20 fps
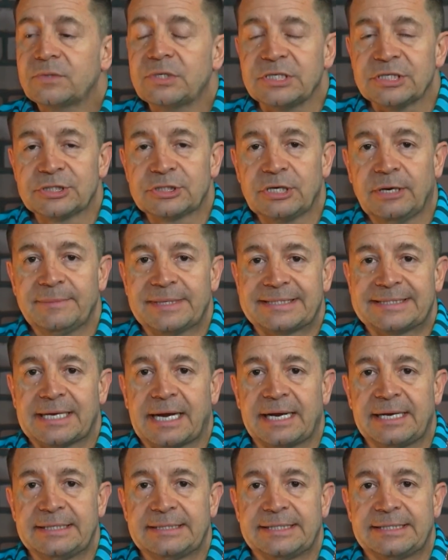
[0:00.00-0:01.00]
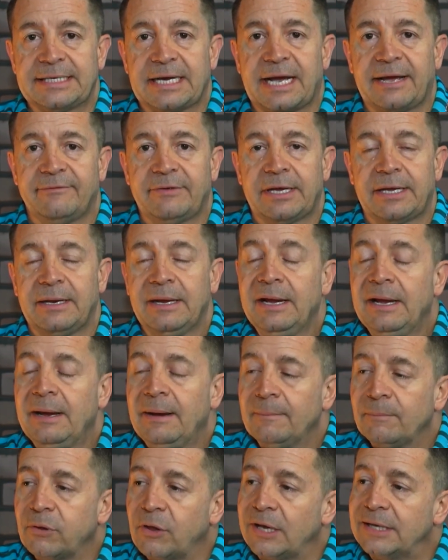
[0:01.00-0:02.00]
so i'm excited to dive in
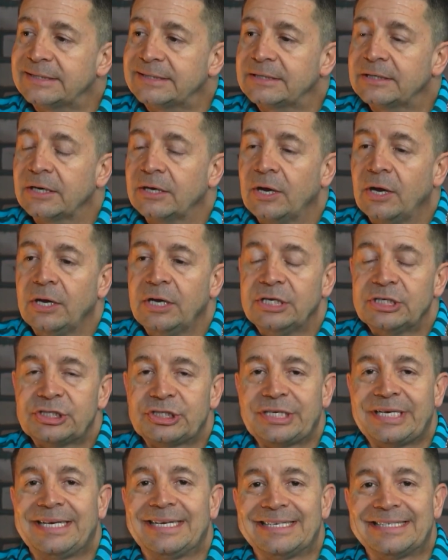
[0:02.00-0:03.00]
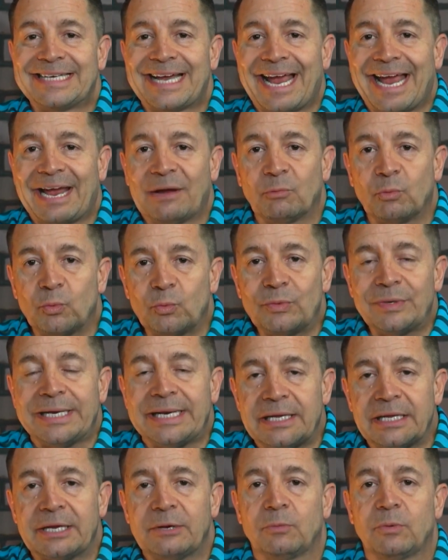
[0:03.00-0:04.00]
plus she is a
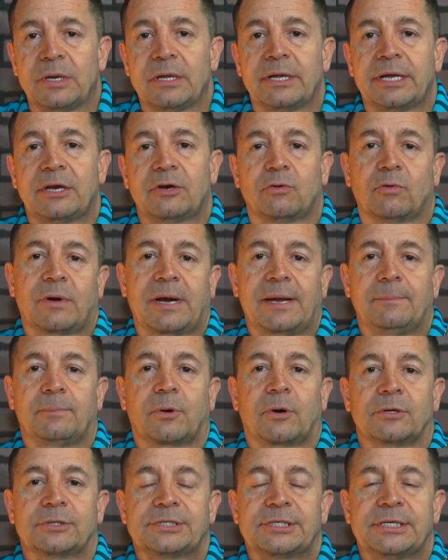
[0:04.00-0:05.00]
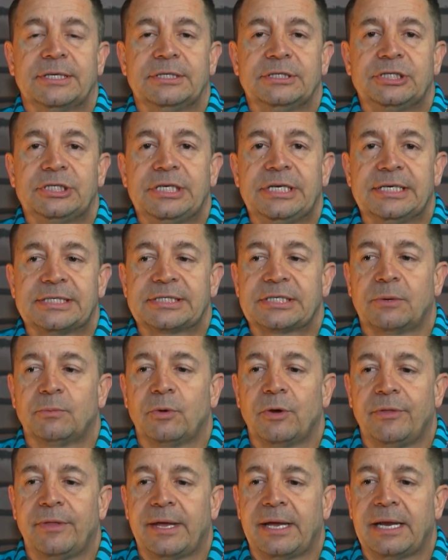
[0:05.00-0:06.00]
really really great person she is
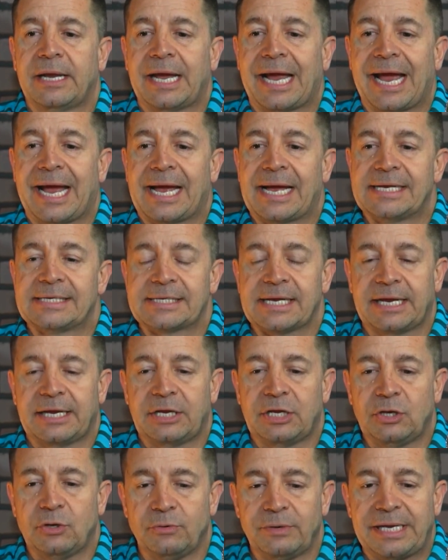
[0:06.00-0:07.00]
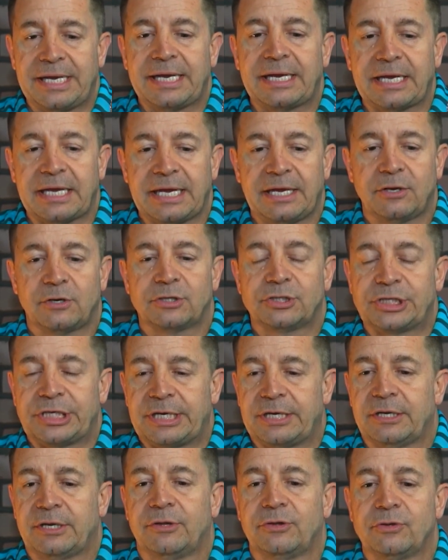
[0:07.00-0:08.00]
someone that has a unique energy
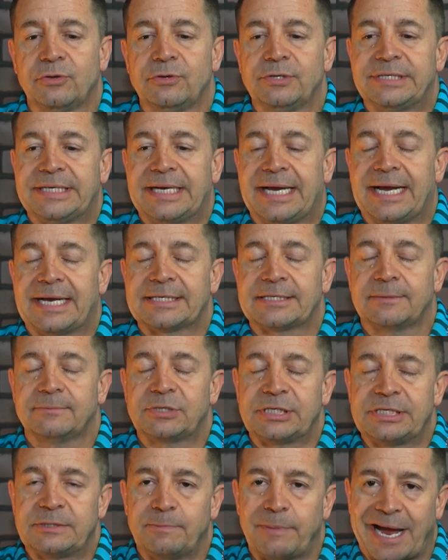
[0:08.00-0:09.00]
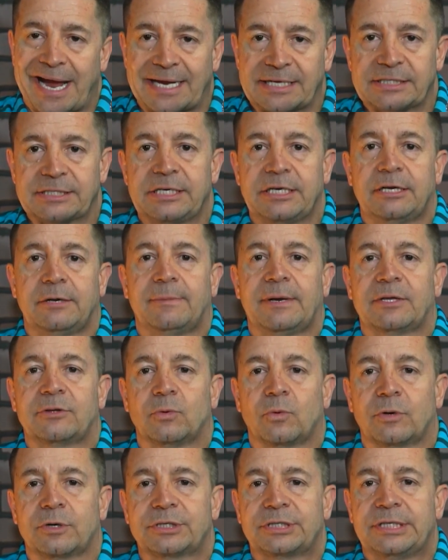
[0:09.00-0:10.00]
and enthusiasm she's passionate about the
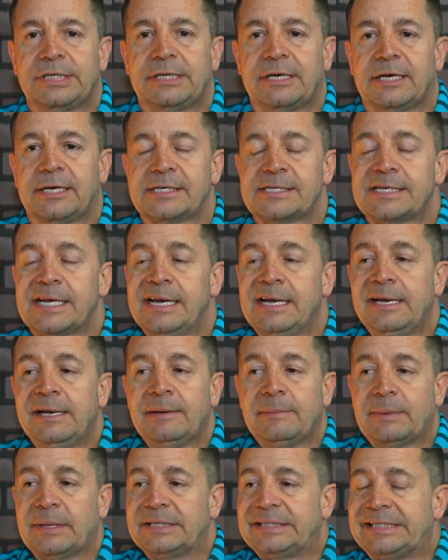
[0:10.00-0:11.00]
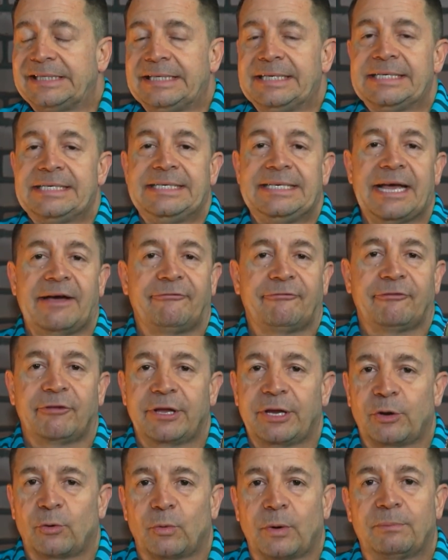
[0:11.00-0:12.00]
work she does but she is
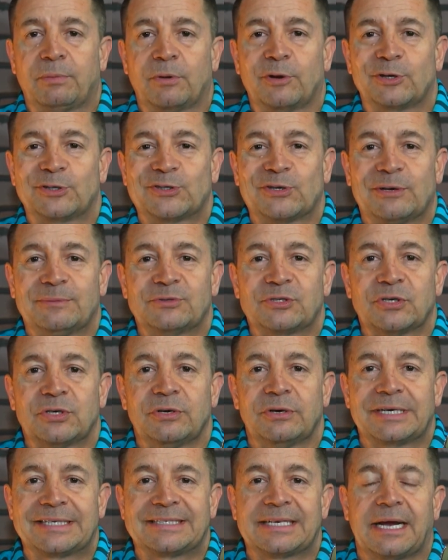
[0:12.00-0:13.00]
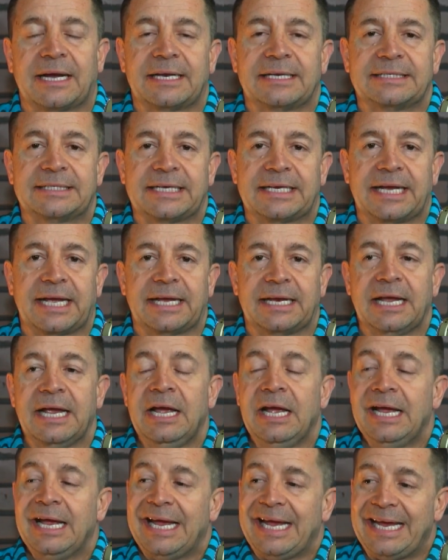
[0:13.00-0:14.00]
definitely a rippler so i'm so excited to get
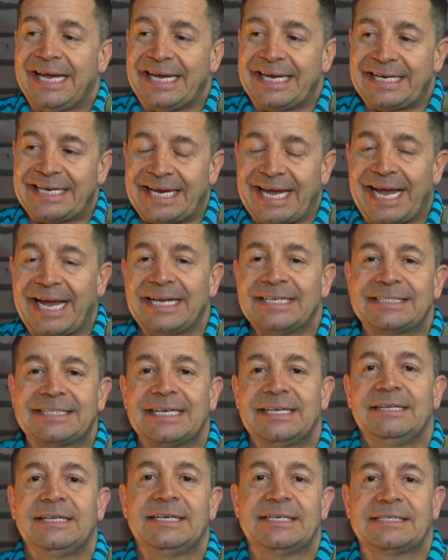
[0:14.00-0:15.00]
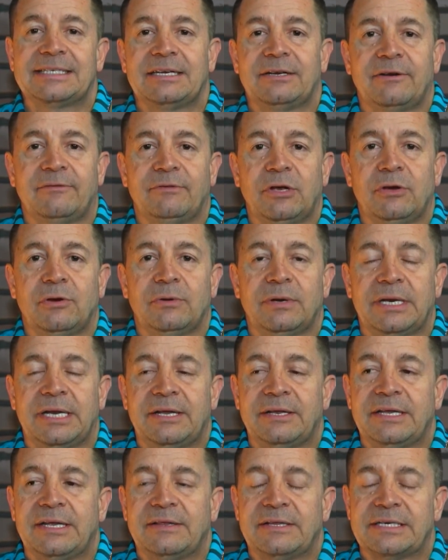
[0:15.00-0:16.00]
engaged in this interview and
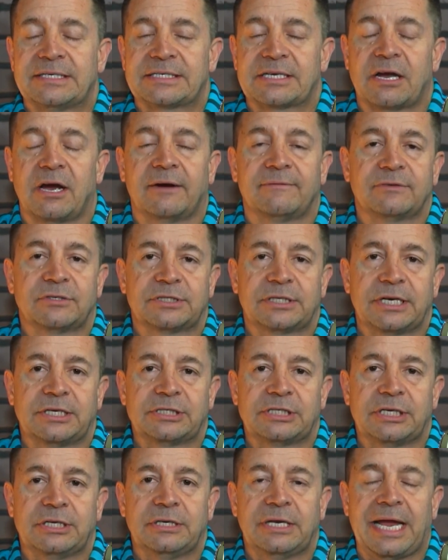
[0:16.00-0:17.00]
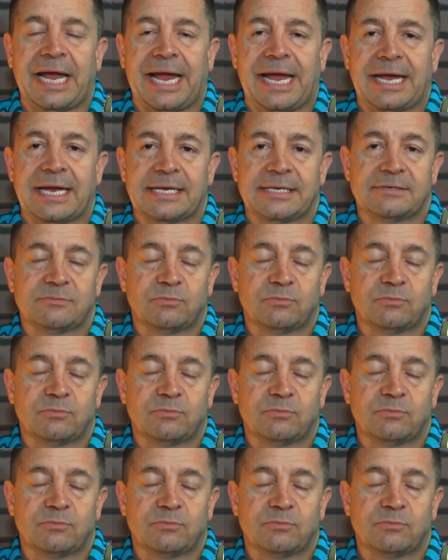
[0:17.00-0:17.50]
in, this conversation. And